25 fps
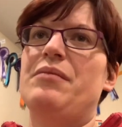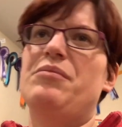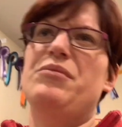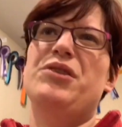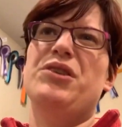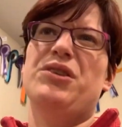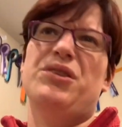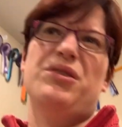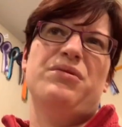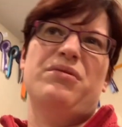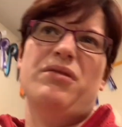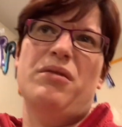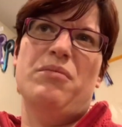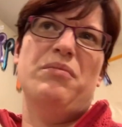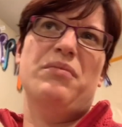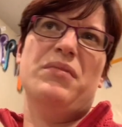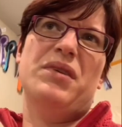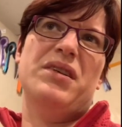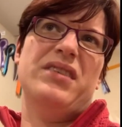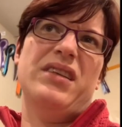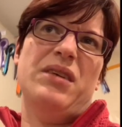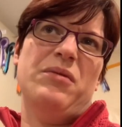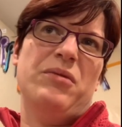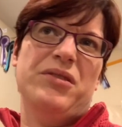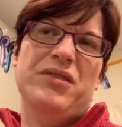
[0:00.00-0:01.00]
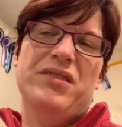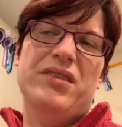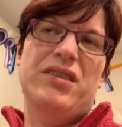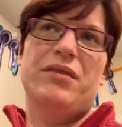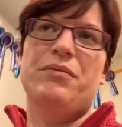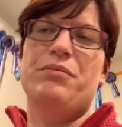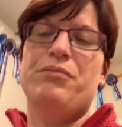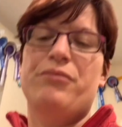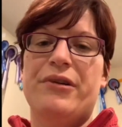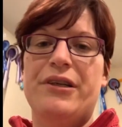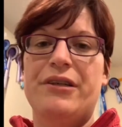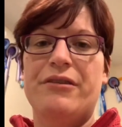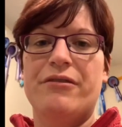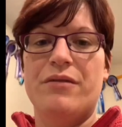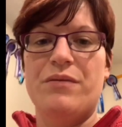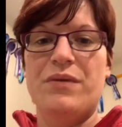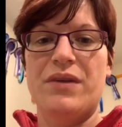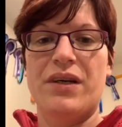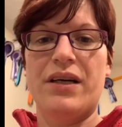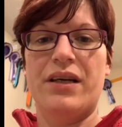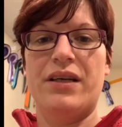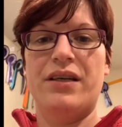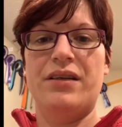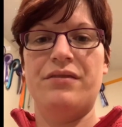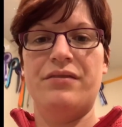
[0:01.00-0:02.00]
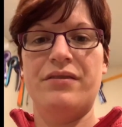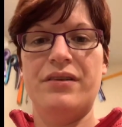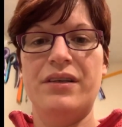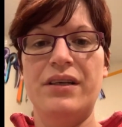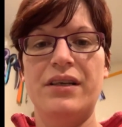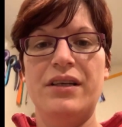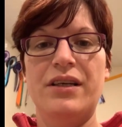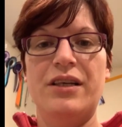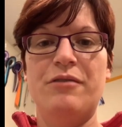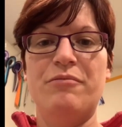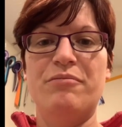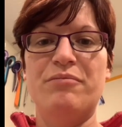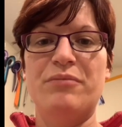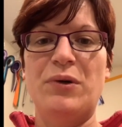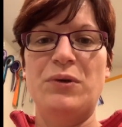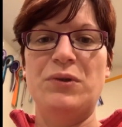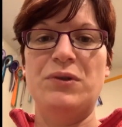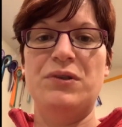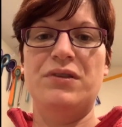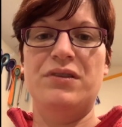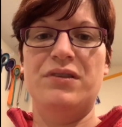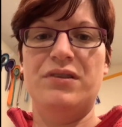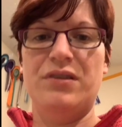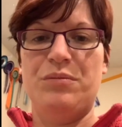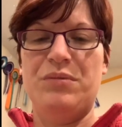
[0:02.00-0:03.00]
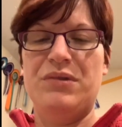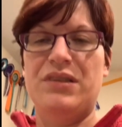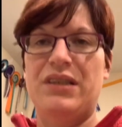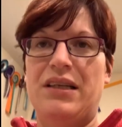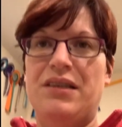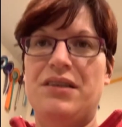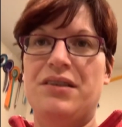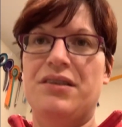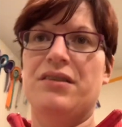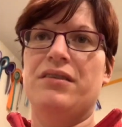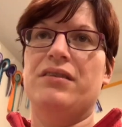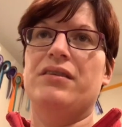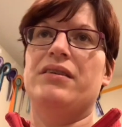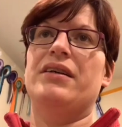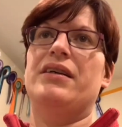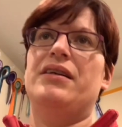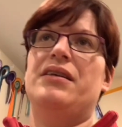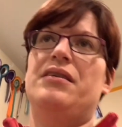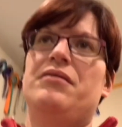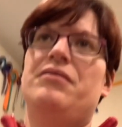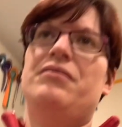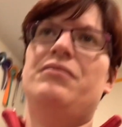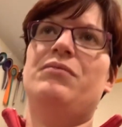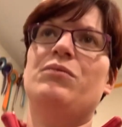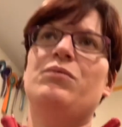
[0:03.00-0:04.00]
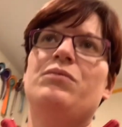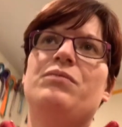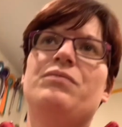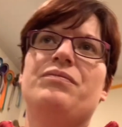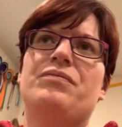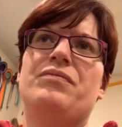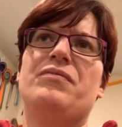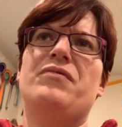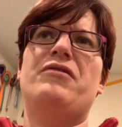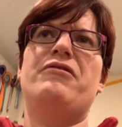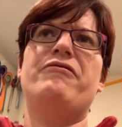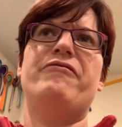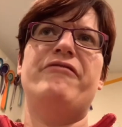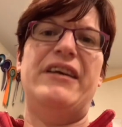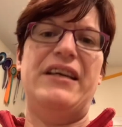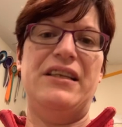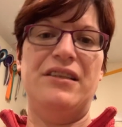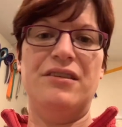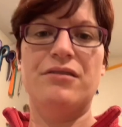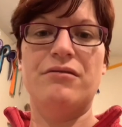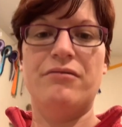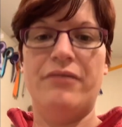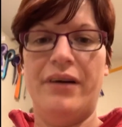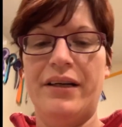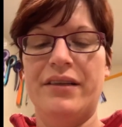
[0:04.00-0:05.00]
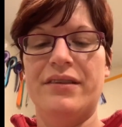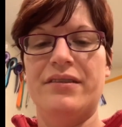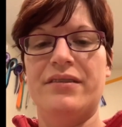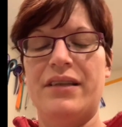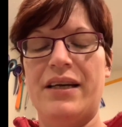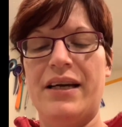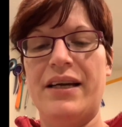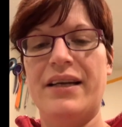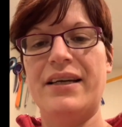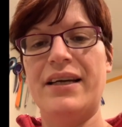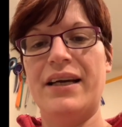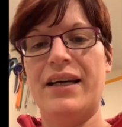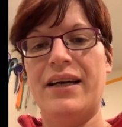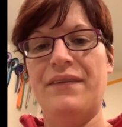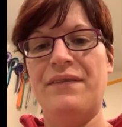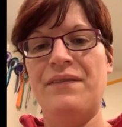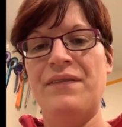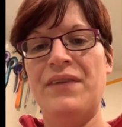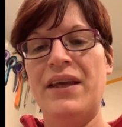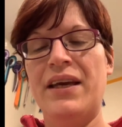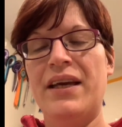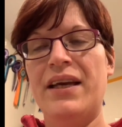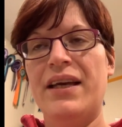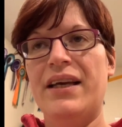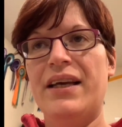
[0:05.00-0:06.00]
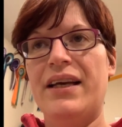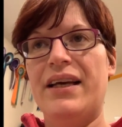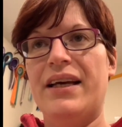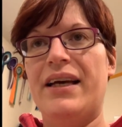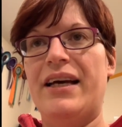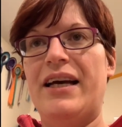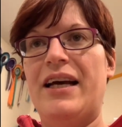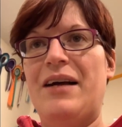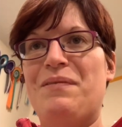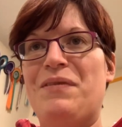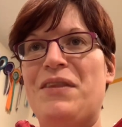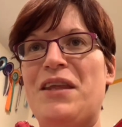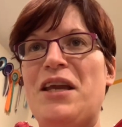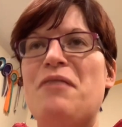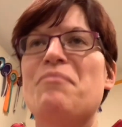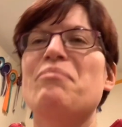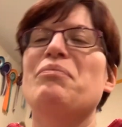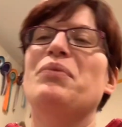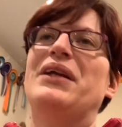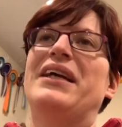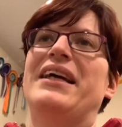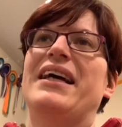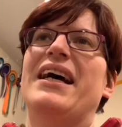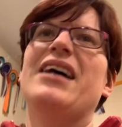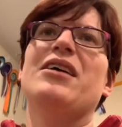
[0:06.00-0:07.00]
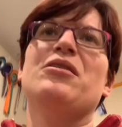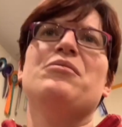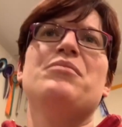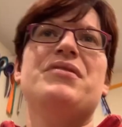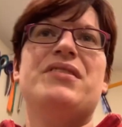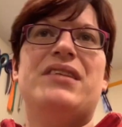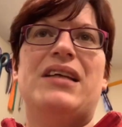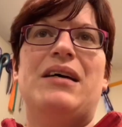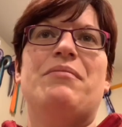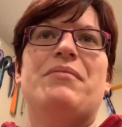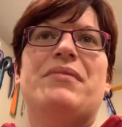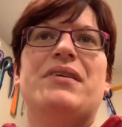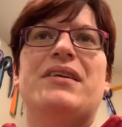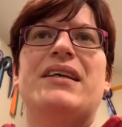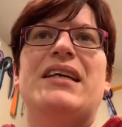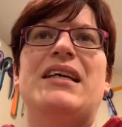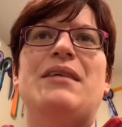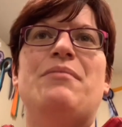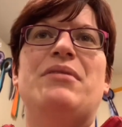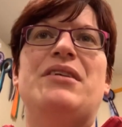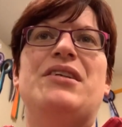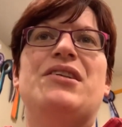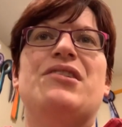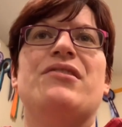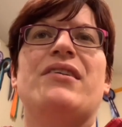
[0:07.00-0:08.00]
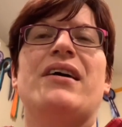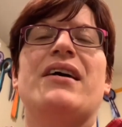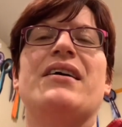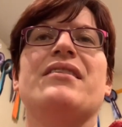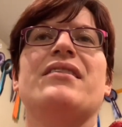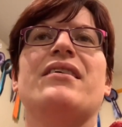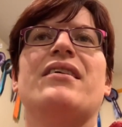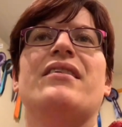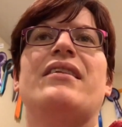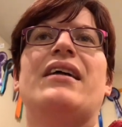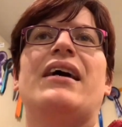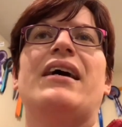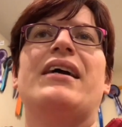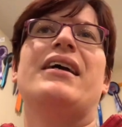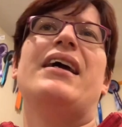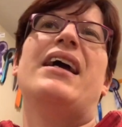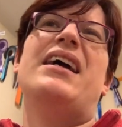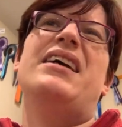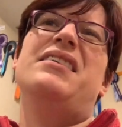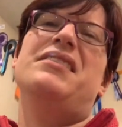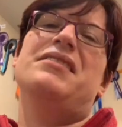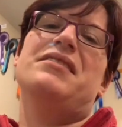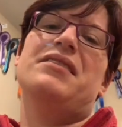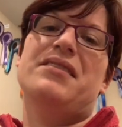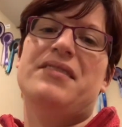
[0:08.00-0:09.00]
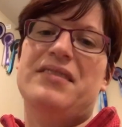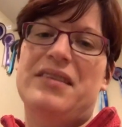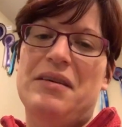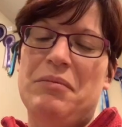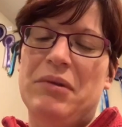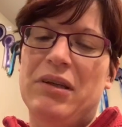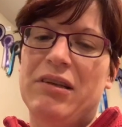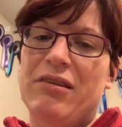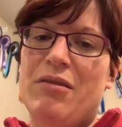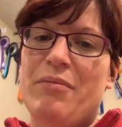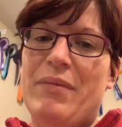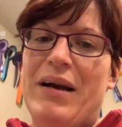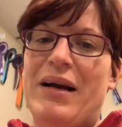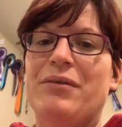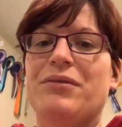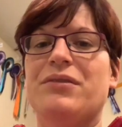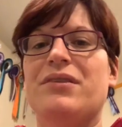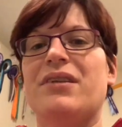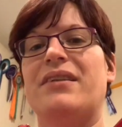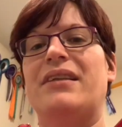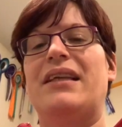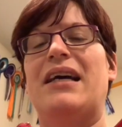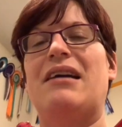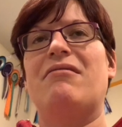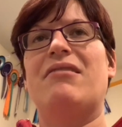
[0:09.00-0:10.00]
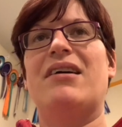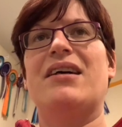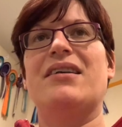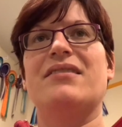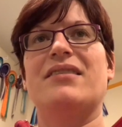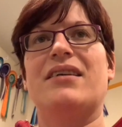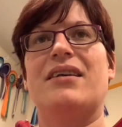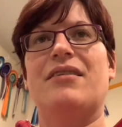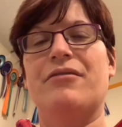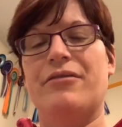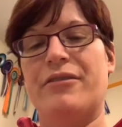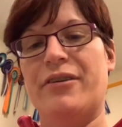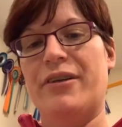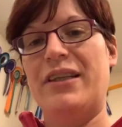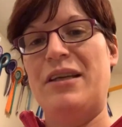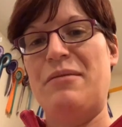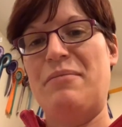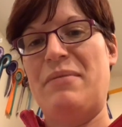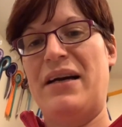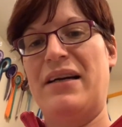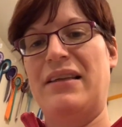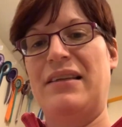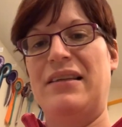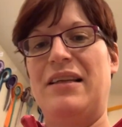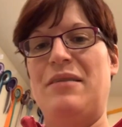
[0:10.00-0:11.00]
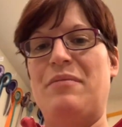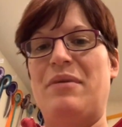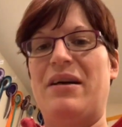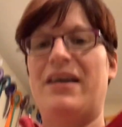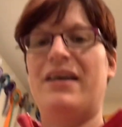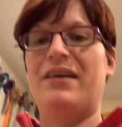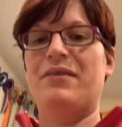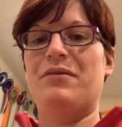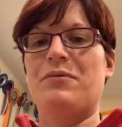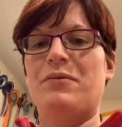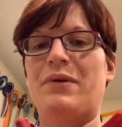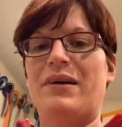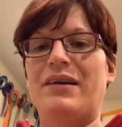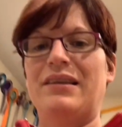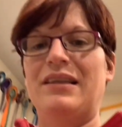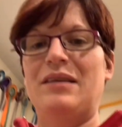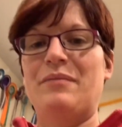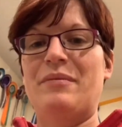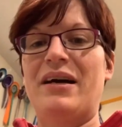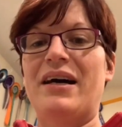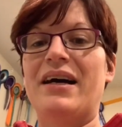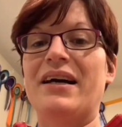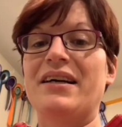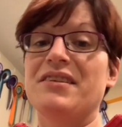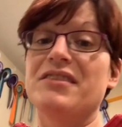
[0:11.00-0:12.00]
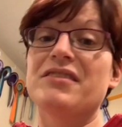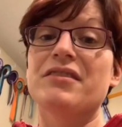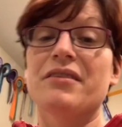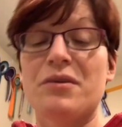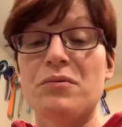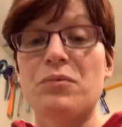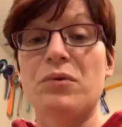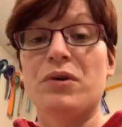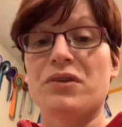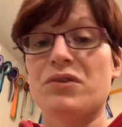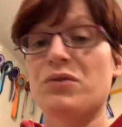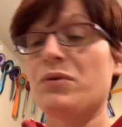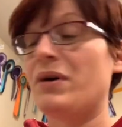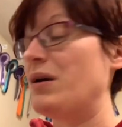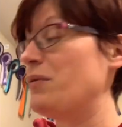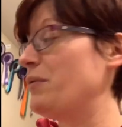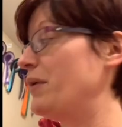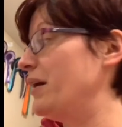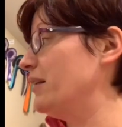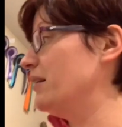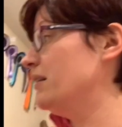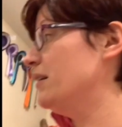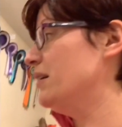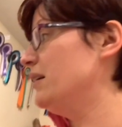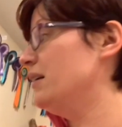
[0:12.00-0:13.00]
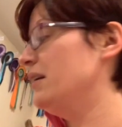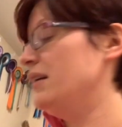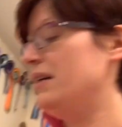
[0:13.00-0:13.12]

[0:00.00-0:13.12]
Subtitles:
just from, because I want to breed from the kind of most substantial kind of fit rats that I can. But it helps them keeping track that their gains a similar amount and their rats aren't falling wildly behind, so it works quite well.